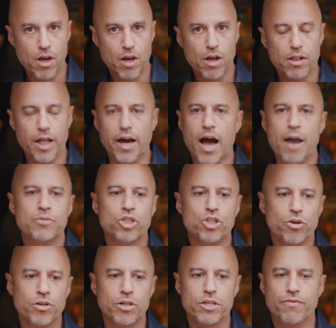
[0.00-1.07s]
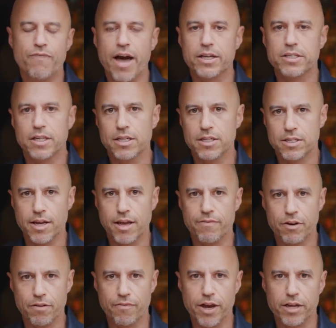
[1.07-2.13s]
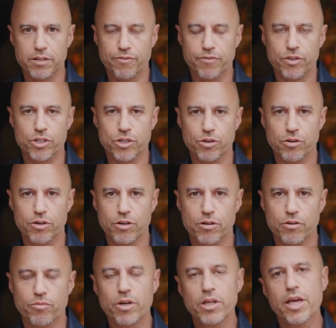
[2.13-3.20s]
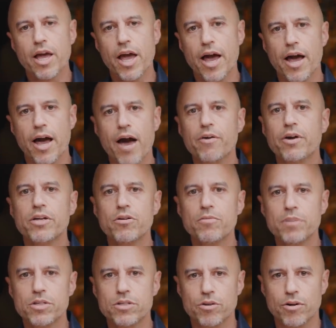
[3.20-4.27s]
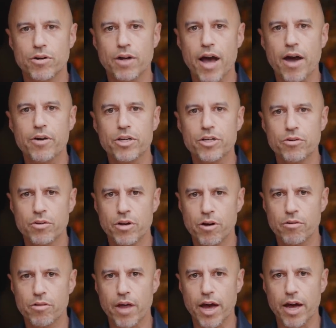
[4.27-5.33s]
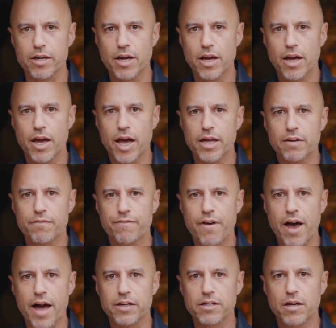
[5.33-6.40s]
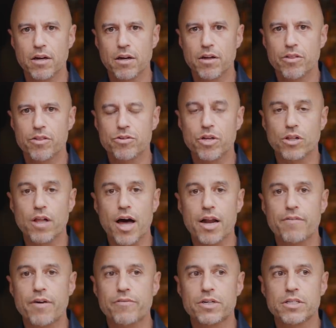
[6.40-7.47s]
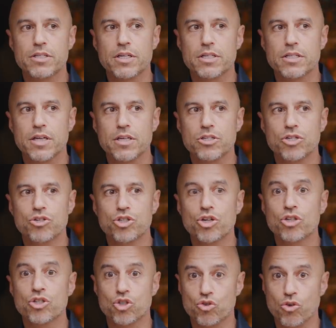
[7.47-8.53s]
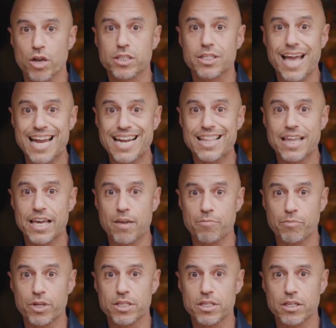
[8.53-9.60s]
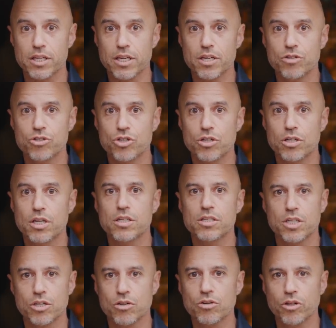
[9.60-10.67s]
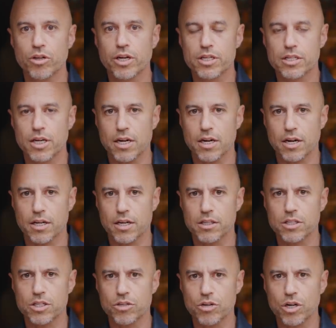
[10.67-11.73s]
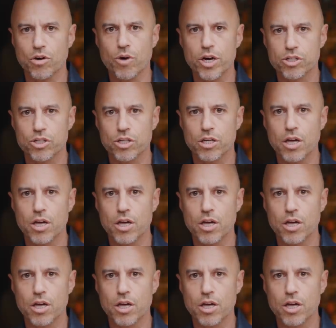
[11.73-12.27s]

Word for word: Like, I'm certain this vaccine is safe and effective for children. Really? How can you be certain? How can you know that? And in fact, there's a lot of evidence that says you shouldn't trust anything implicitly. You should continue to look at data and continue to question